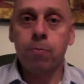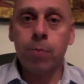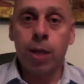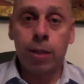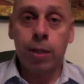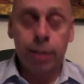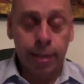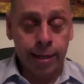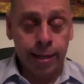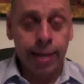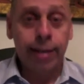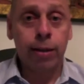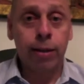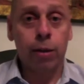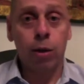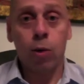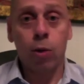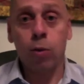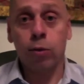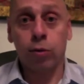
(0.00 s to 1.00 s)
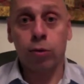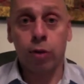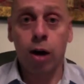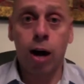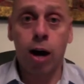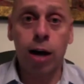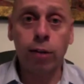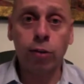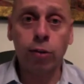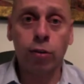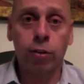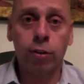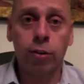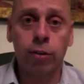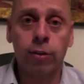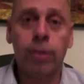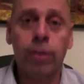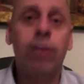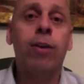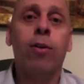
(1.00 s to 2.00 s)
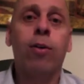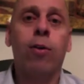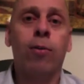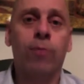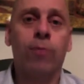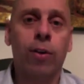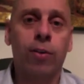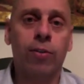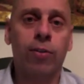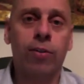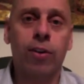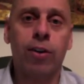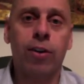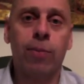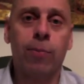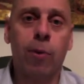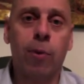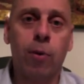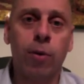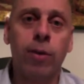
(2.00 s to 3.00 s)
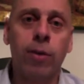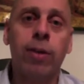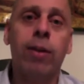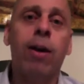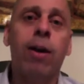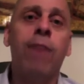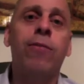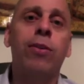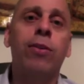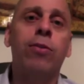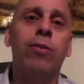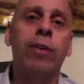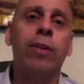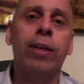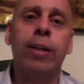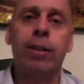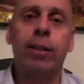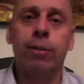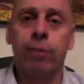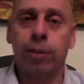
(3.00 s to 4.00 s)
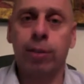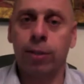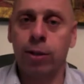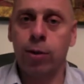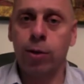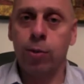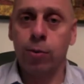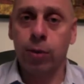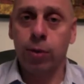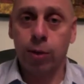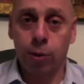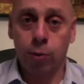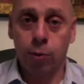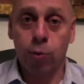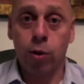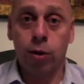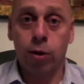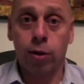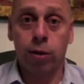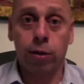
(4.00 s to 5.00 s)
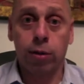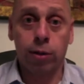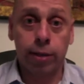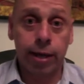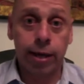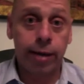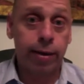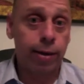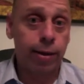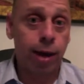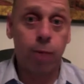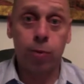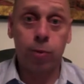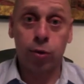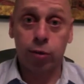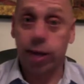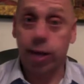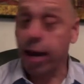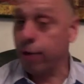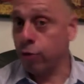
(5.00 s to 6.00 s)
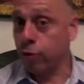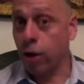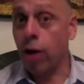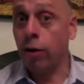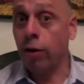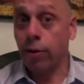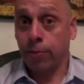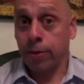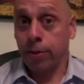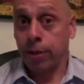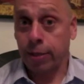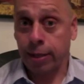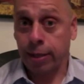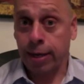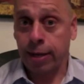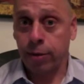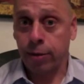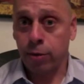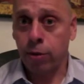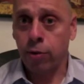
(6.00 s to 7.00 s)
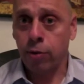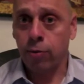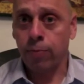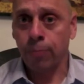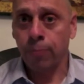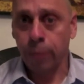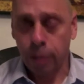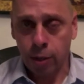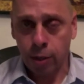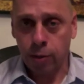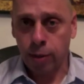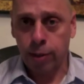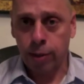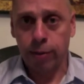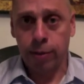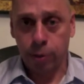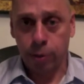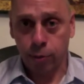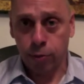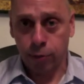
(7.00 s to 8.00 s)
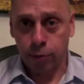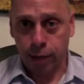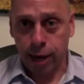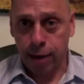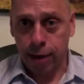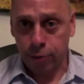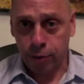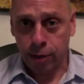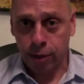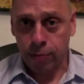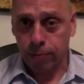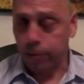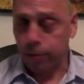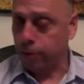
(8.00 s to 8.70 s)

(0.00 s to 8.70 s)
to get the lowest cost, are very, very important. And obviously, you'd want to look at how much cash out I'm going to get too. Here is cash out.